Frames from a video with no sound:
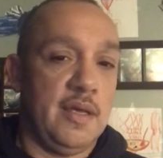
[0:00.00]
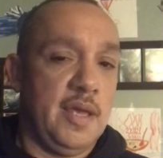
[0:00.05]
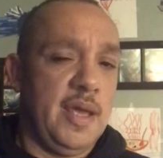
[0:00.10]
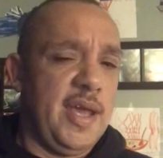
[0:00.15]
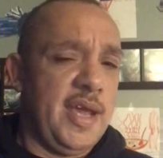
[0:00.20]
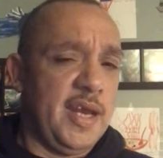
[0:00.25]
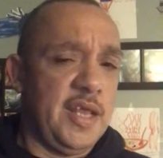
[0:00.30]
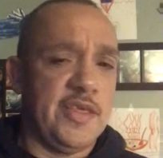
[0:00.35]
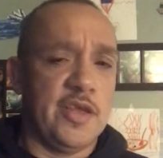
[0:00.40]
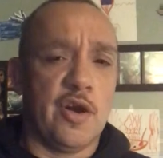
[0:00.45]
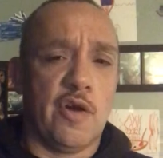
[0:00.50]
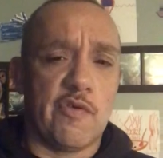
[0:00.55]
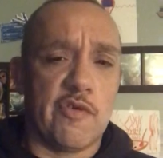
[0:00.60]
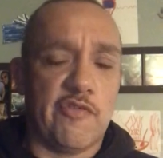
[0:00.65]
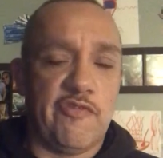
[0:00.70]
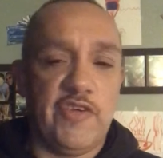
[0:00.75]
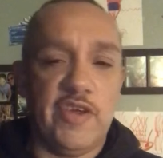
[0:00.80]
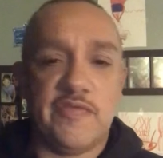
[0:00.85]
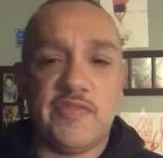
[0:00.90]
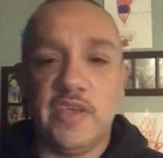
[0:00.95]
Anything over
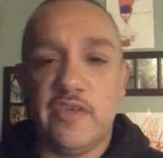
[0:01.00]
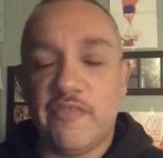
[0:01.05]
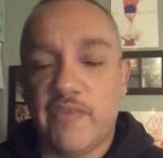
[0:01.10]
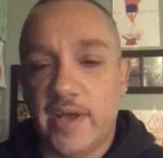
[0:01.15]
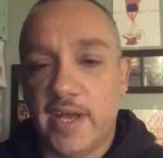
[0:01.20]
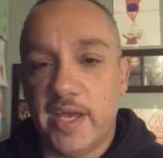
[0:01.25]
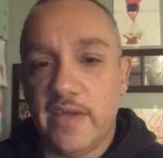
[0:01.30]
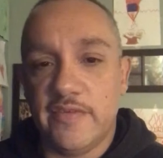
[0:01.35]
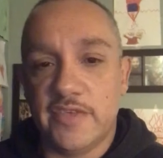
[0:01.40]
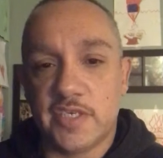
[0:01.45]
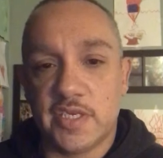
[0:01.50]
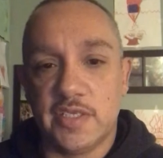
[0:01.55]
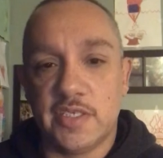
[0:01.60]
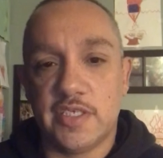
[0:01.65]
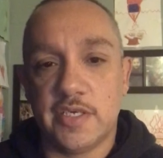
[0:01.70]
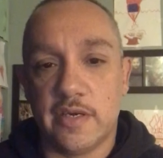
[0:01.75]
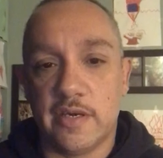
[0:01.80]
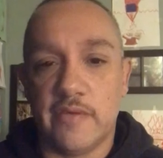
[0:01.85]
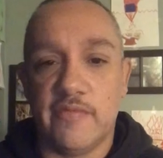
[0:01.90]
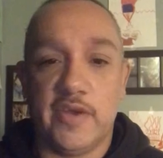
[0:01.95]
55 is
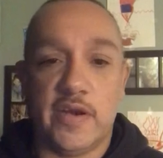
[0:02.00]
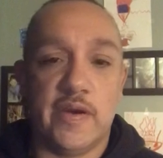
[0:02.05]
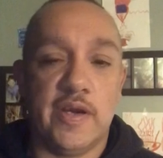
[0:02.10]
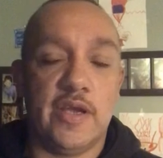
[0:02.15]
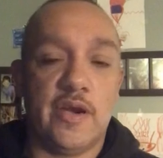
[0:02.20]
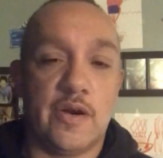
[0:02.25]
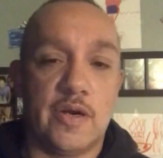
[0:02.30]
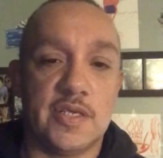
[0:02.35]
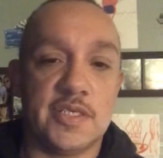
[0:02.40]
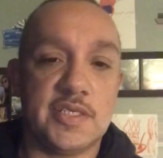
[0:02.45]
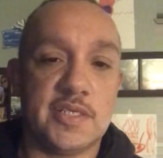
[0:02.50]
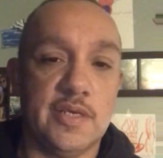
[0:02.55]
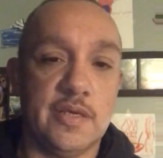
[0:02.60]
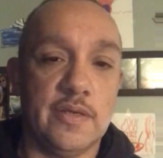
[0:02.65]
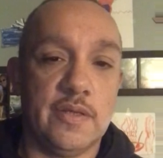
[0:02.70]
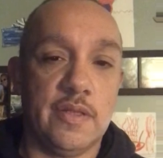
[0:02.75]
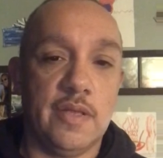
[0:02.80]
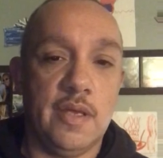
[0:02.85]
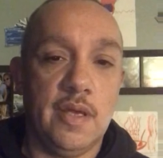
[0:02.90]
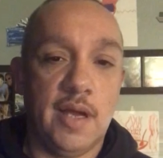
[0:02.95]
considered very hard
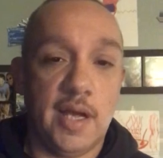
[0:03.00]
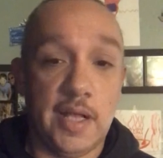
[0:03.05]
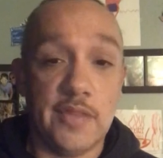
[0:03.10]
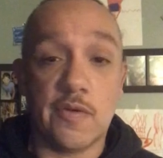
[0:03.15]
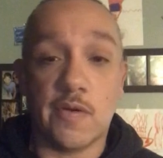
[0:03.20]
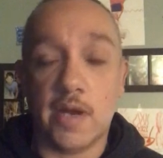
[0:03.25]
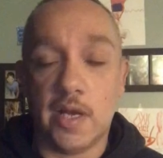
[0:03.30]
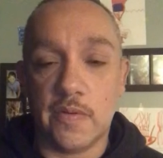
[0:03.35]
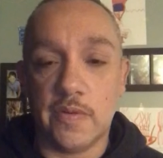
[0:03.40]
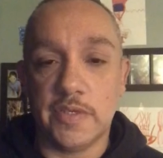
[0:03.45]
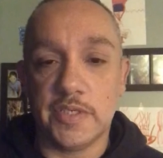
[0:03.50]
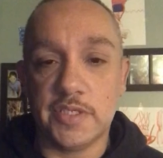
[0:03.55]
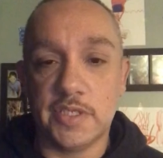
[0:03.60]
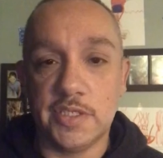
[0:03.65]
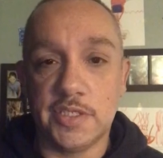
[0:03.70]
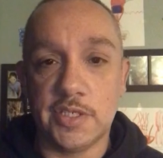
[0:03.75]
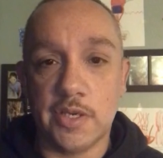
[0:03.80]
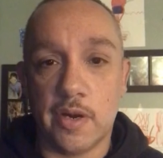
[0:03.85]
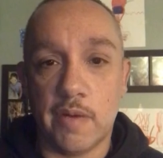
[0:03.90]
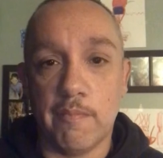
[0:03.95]
steel on the Rockwell C
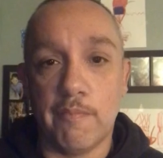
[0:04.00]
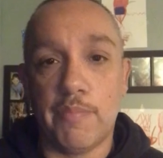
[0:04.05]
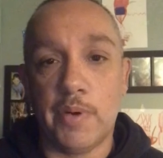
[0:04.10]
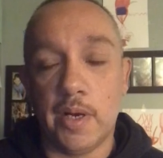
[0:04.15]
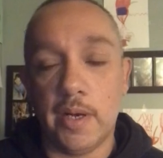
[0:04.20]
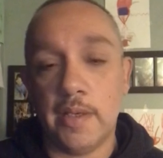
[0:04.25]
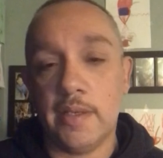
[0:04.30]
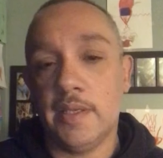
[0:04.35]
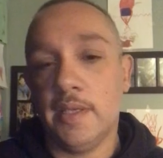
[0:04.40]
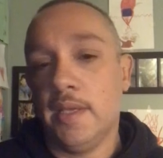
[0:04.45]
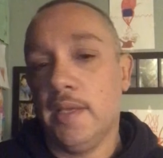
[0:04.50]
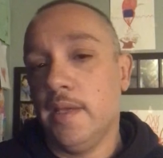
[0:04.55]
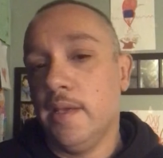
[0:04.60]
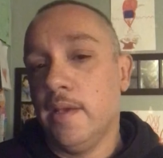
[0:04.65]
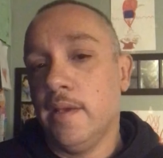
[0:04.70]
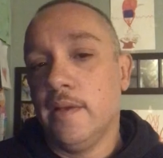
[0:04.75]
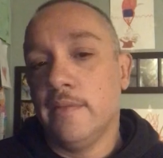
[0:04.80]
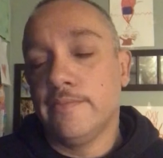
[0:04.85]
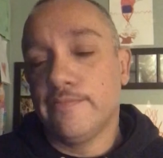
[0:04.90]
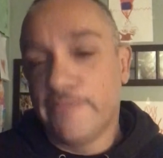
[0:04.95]
chart, but
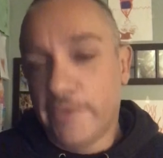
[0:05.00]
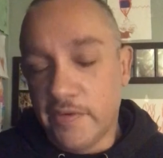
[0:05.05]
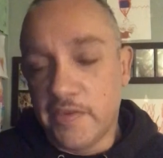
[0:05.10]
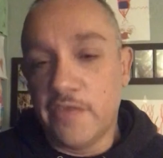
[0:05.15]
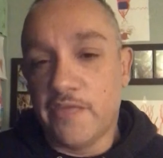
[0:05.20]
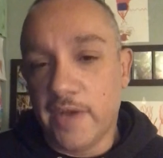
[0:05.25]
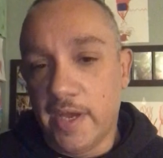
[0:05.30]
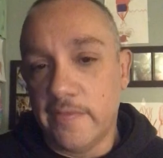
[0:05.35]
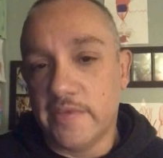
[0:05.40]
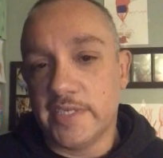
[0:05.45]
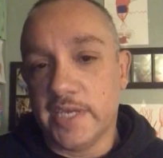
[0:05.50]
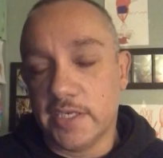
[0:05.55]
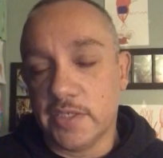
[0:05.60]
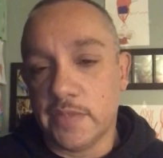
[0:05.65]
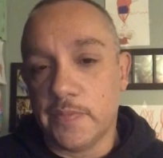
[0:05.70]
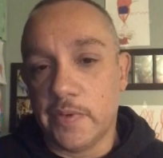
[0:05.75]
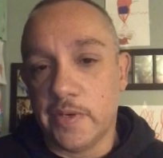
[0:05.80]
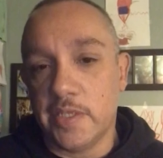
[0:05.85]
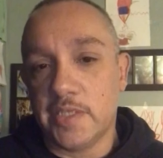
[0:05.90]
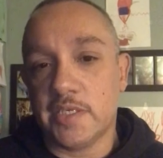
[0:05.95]
55 is actually
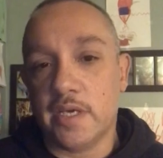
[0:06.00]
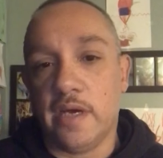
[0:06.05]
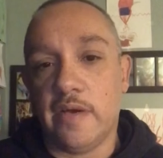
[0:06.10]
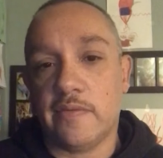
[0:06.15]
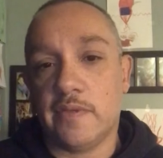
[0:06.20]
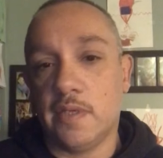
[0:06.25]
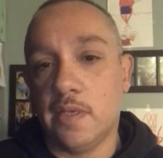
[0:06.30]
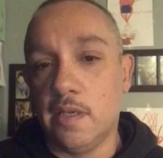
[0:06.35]
pretty soft.